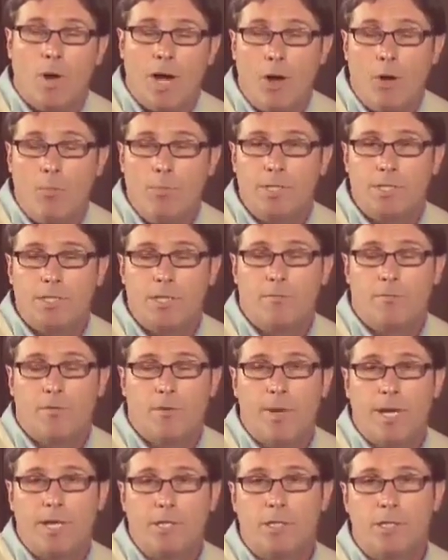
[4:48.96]
Well, I hope this
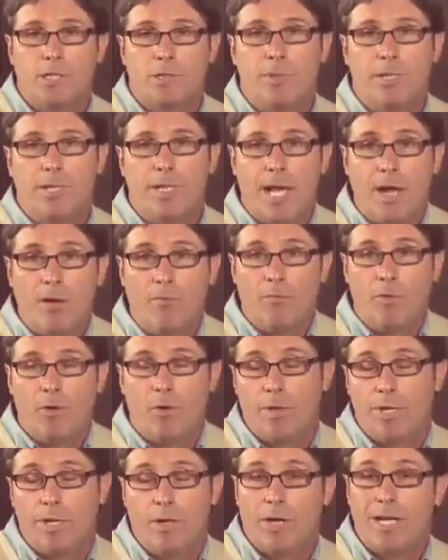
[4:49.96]
information has been
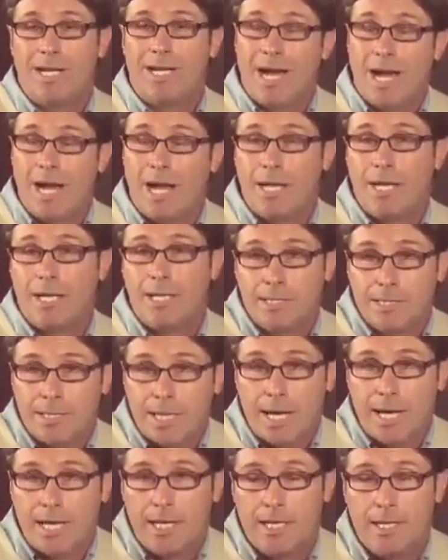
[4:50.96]
helpful regarding high
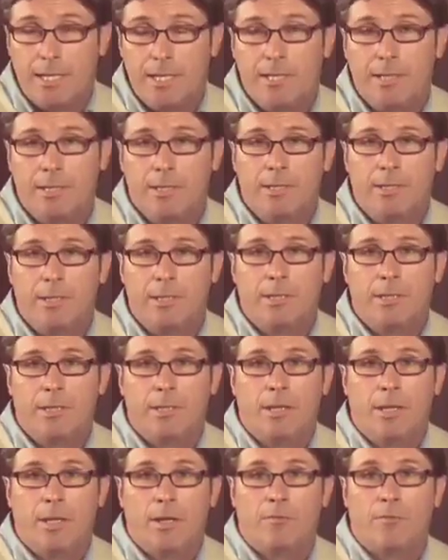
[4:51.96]
anxiety.
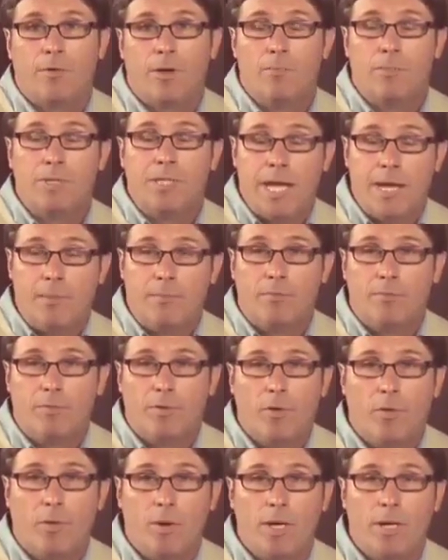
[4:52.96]
From Tampa,
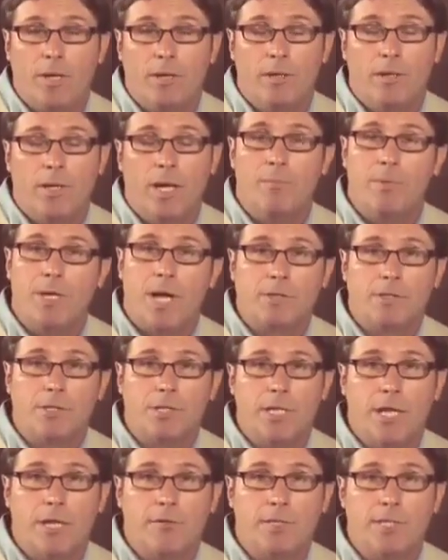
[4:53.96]
Florida, I'm Dr.
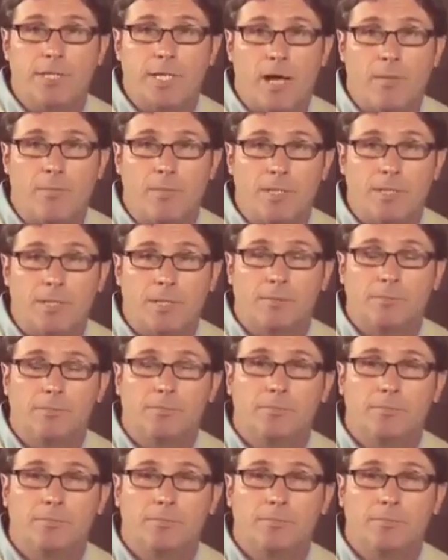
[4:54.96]
David Thomas.